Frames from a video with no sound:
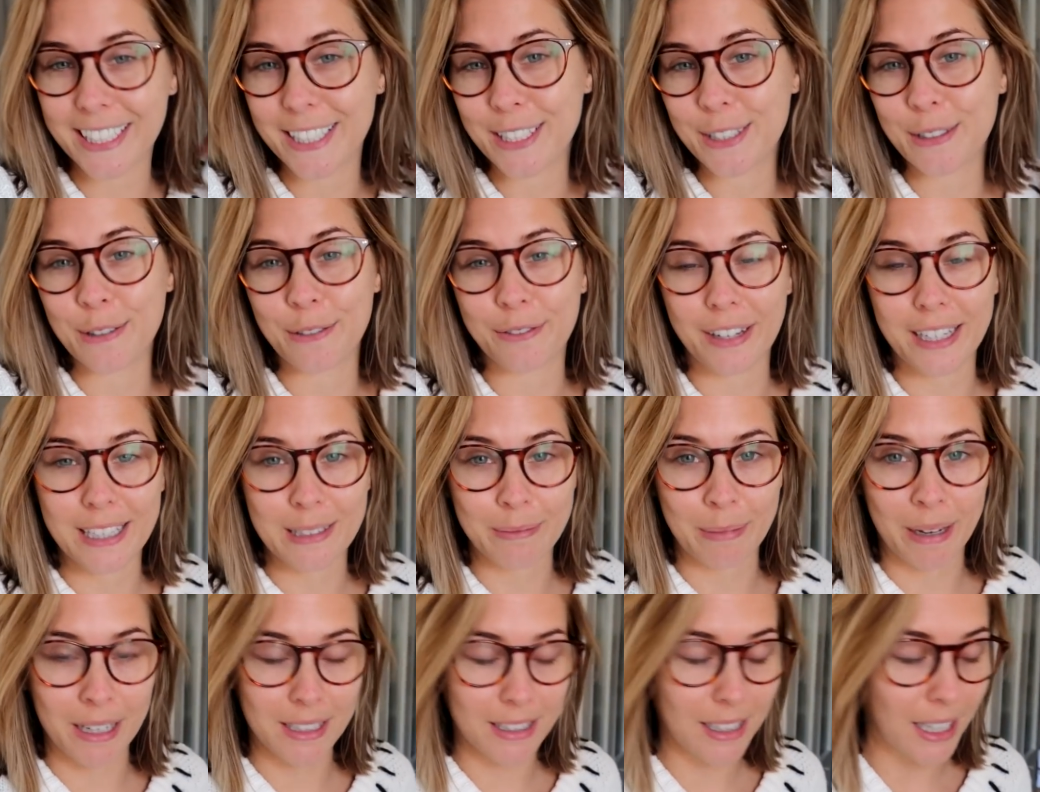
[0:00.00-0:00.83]
need to do a
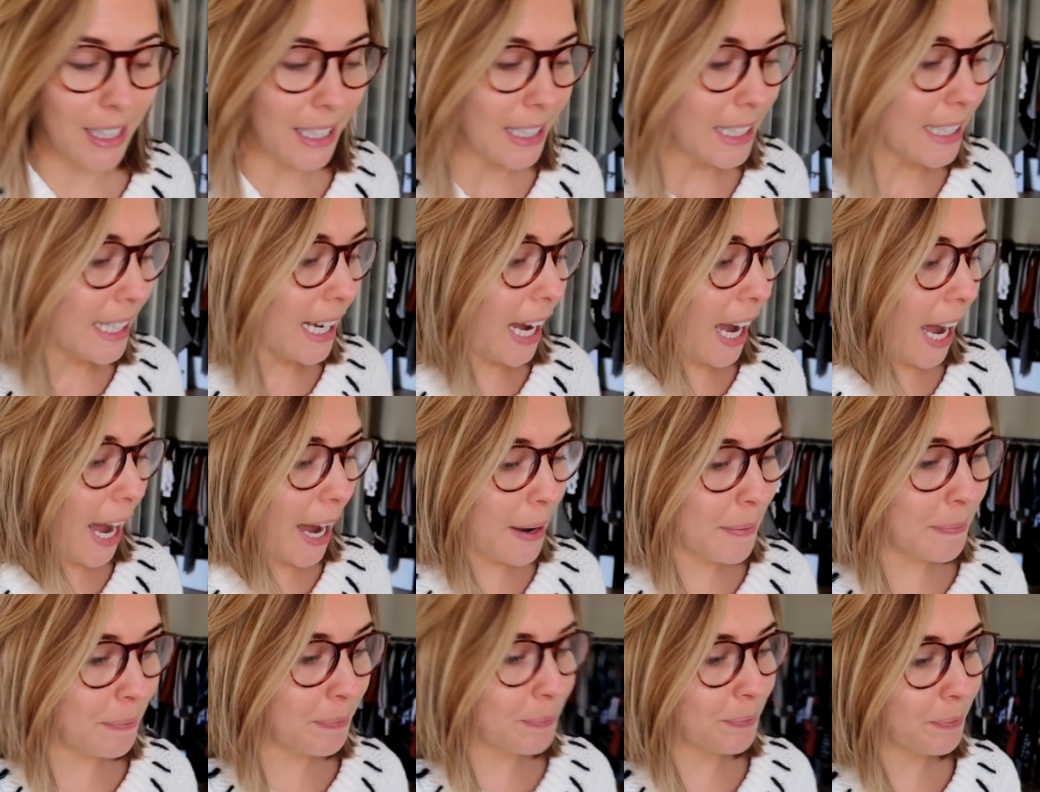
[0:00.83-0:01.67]
face mask.
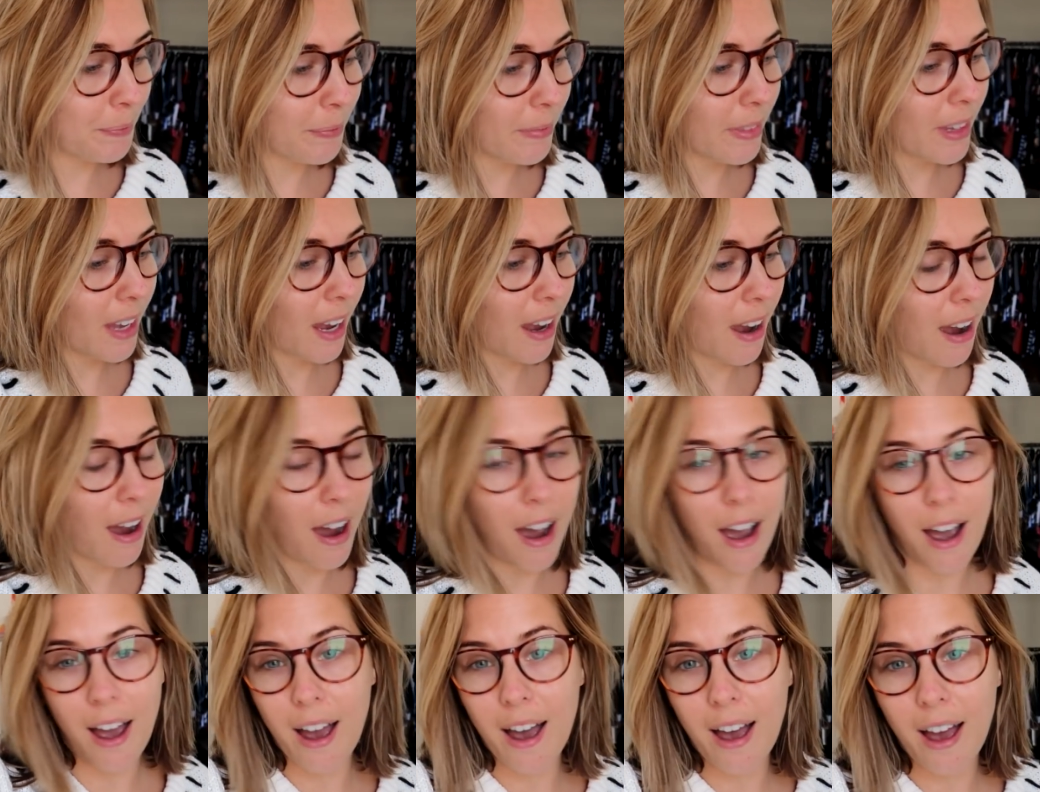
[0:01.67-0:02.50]
What was
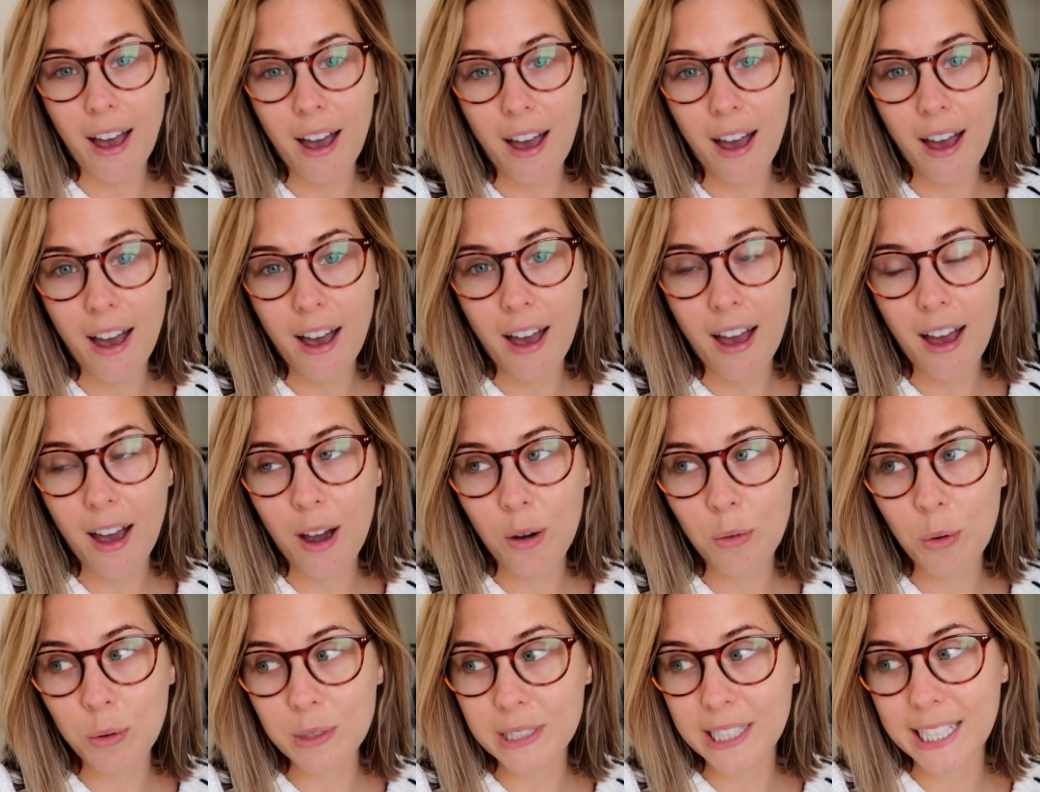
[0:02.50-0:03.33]

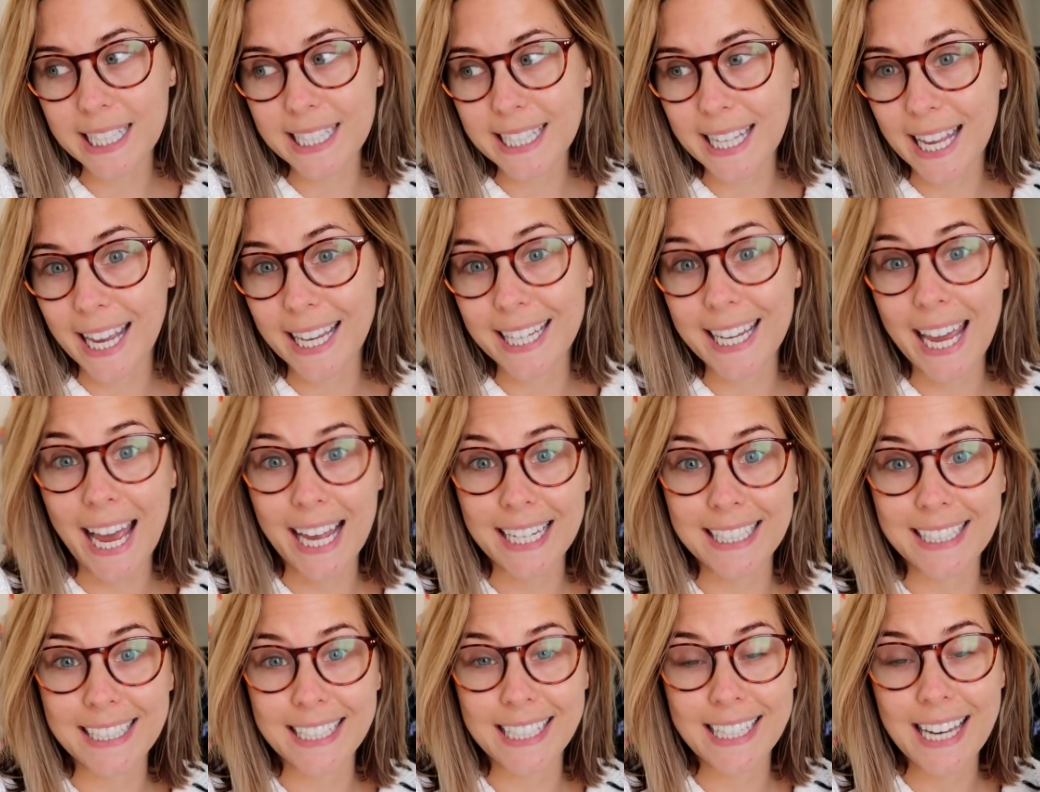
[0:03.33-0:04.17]
I going to say? Yes,
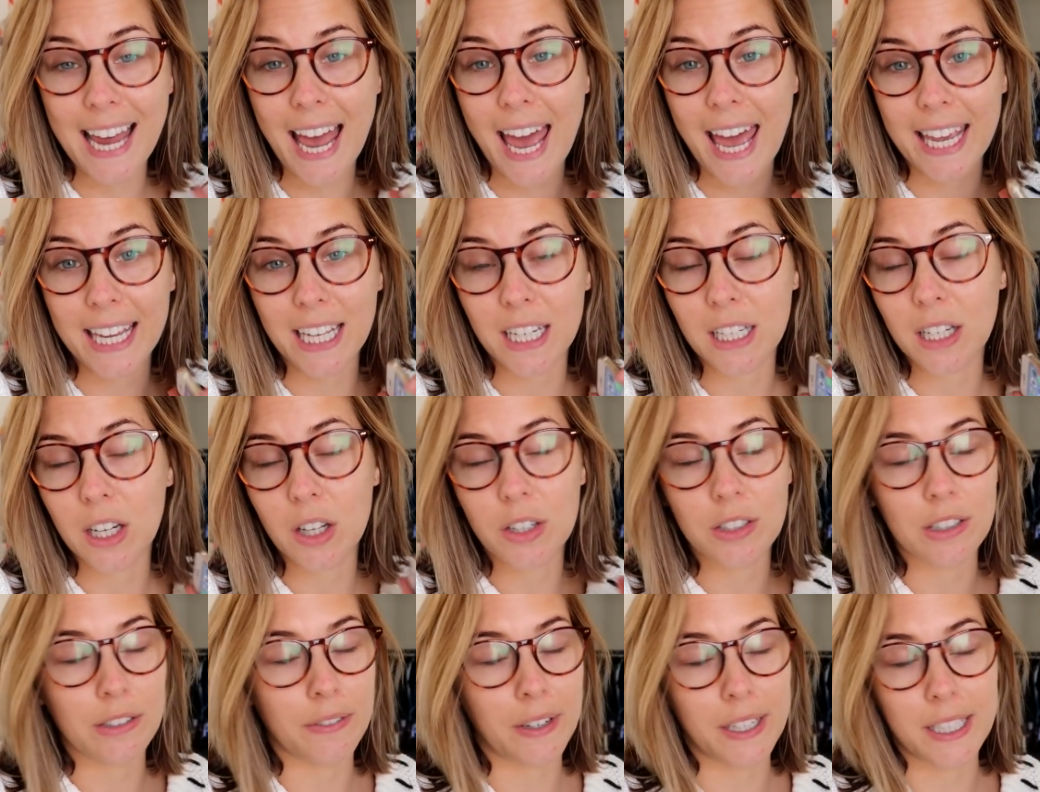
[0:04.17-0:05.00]
today,
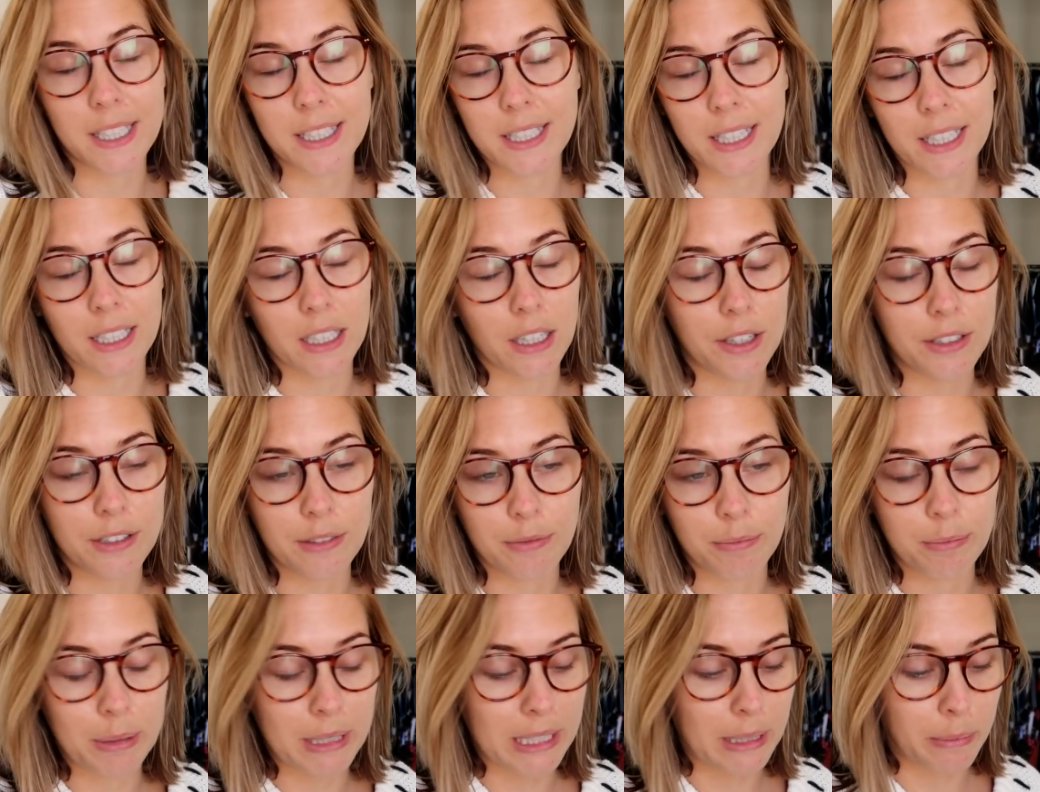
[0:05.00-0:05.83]
loads of editing, loads
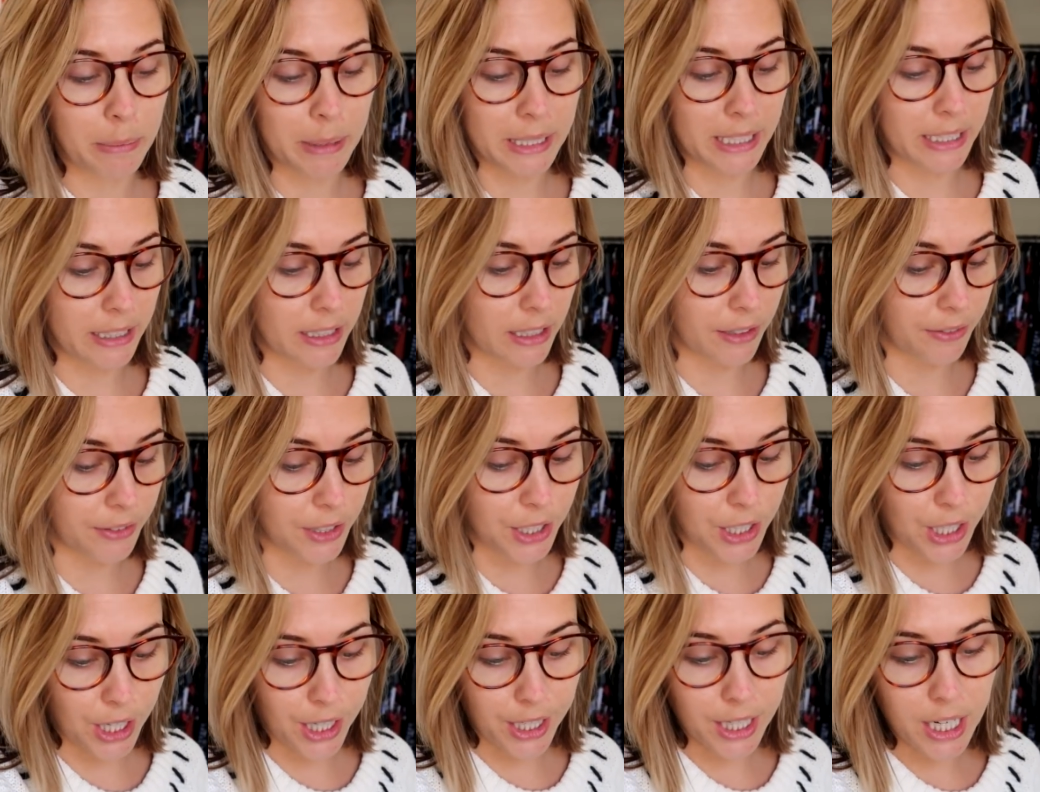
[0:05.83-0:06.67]
of busy, busy stuff to
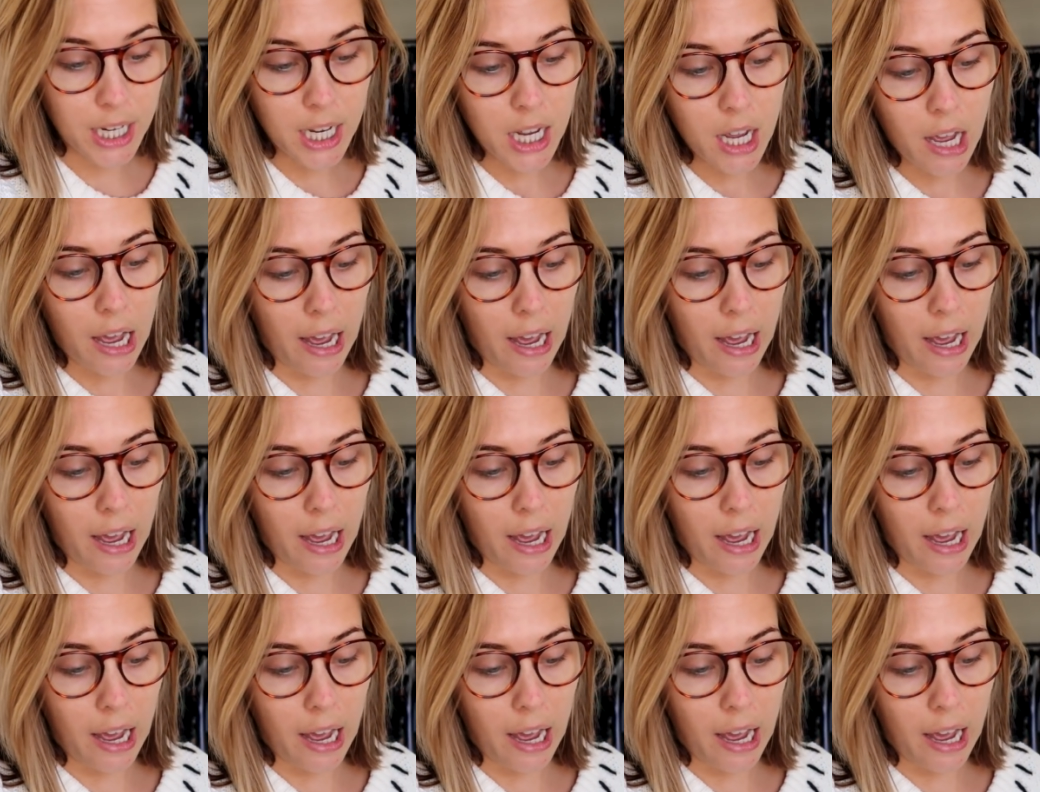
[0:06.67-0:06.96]
do.